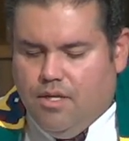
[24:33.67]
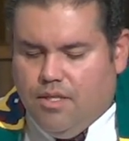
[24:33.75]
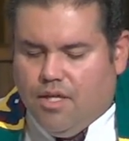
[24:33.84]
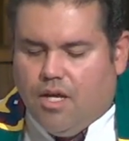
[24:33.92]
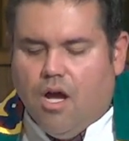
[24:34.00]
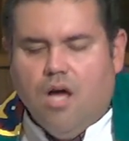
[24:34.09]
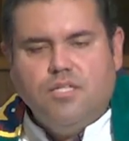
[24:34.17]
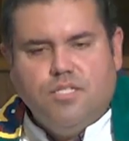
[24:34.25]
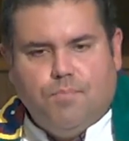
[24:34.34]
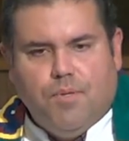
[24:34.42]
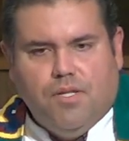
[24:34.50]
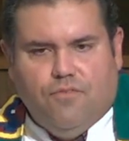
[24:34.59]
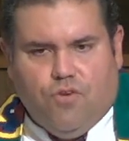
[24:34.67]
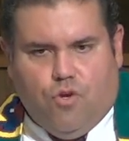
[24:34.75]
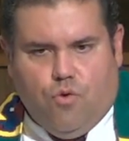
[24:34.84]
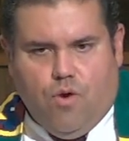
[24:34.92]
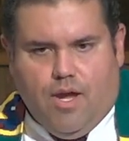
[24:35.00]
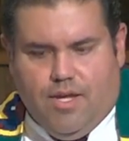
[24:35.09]
the gospel of
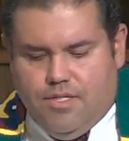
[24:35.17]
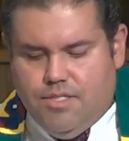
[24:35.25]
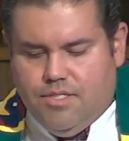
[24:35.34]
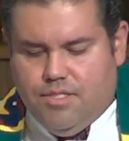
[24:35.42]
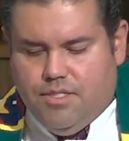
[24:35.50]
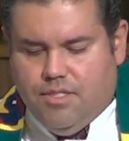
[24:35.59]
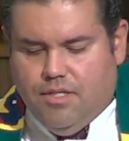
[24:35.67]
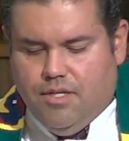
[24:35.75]
Christ,